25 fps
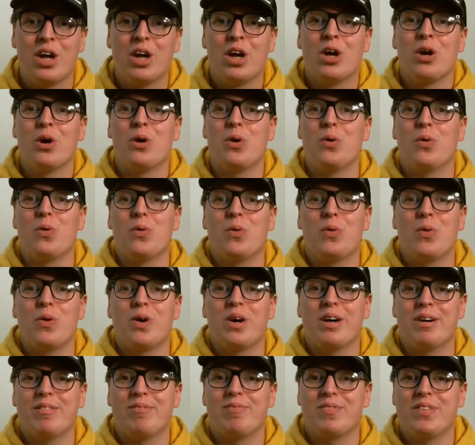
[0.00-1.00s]
who
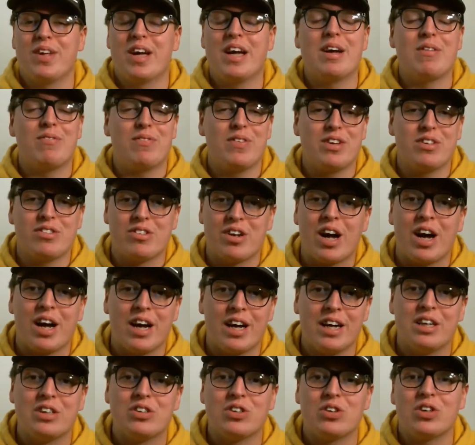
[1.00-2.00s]
if he's not
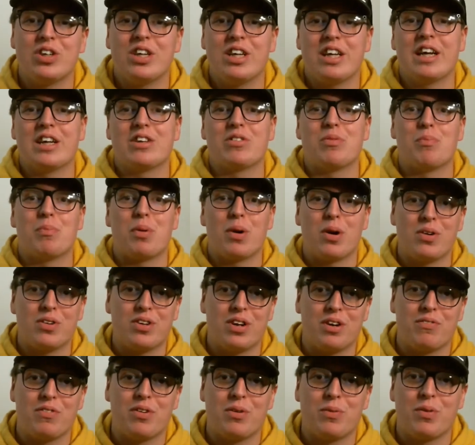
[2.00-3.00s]
injured, he gets burnt
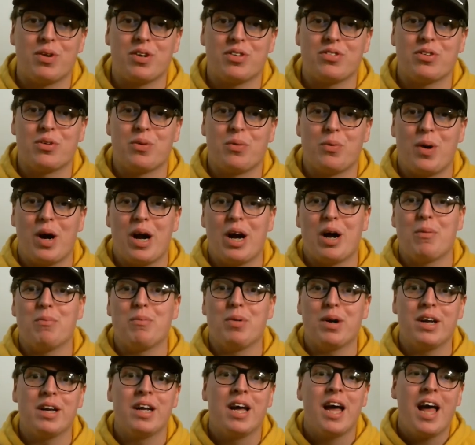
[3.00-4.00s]
every once in a while,
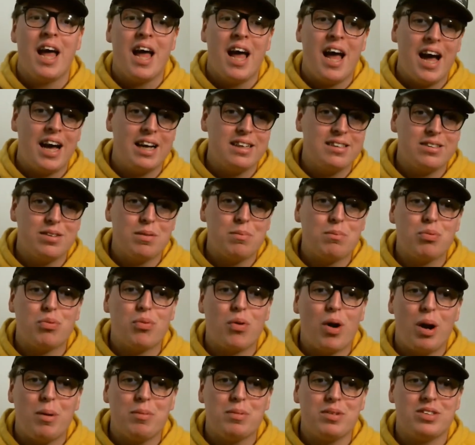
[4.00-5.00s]
but has some
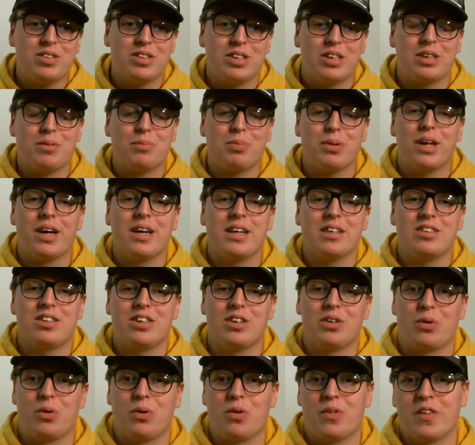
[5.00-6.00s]
promising plays
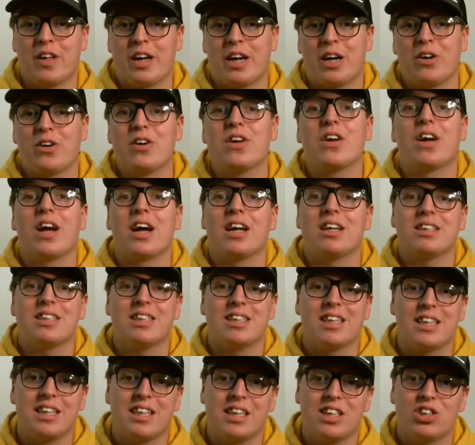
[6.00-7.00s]
here or there. You got
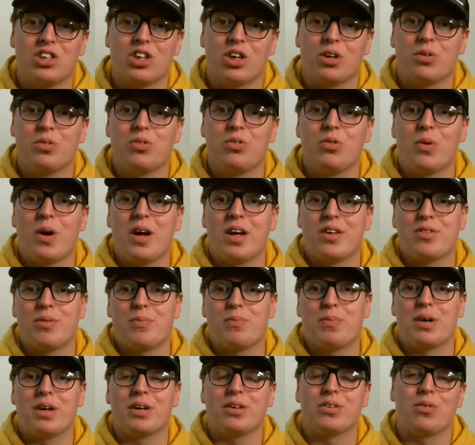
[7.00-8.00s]
Sidney Jones, who
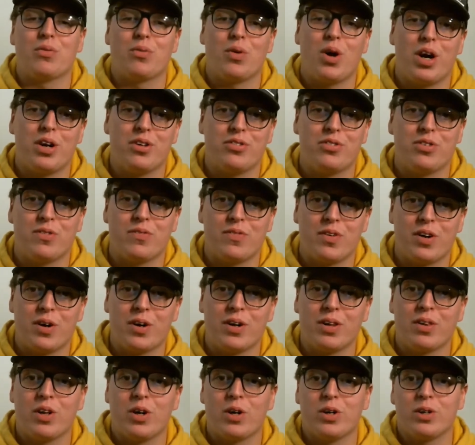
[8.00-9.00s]
hasn't been on the roster
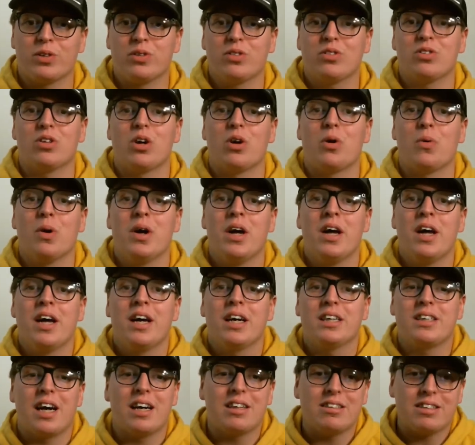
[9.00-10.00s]
very long. So,
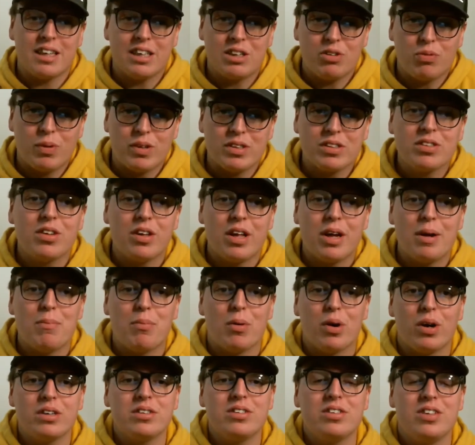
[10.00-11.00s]
guys like Chris
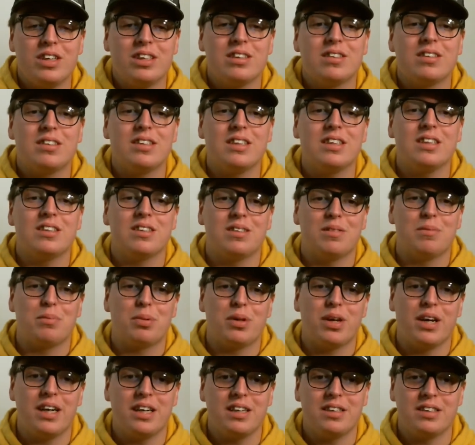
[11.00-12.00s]
Claybrooks, he's seen some
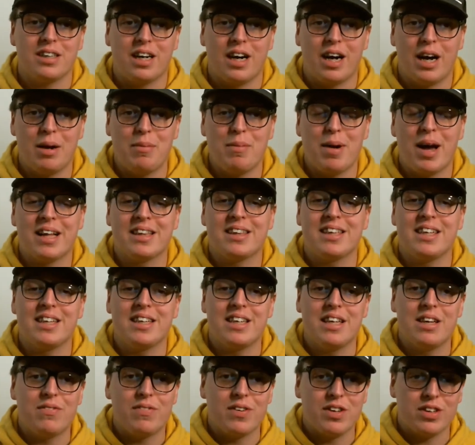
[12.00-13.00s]
playing time at the
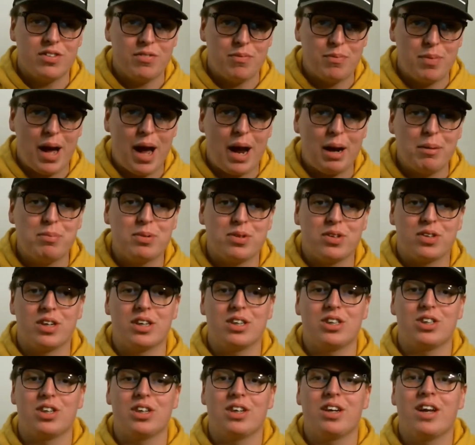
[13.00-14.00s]
defensive back
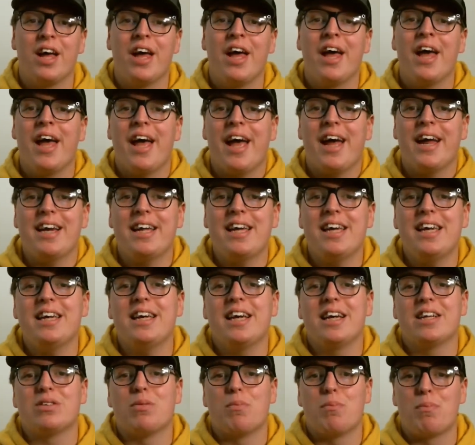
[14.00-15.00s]
position, and he
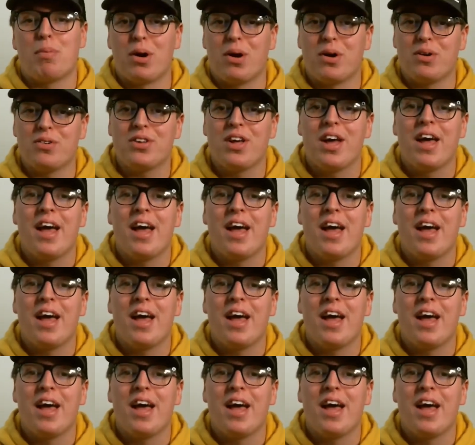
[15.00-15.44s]
gets burnt